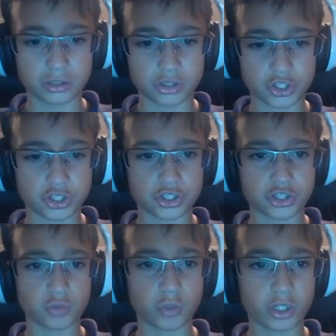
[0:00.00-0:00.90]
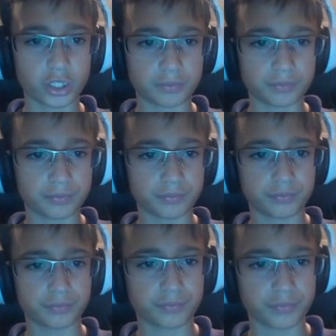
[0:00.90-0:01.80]
Just too good.
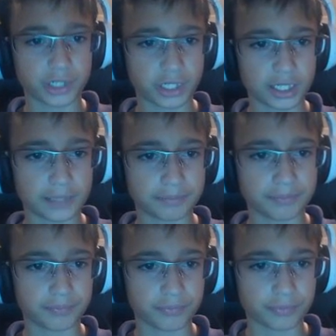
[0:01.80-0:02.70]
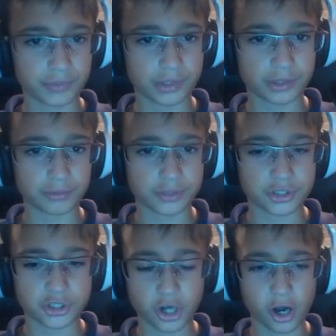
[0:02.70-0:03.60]
Um,
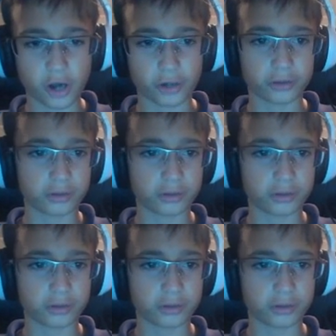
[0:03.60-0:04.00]
sure.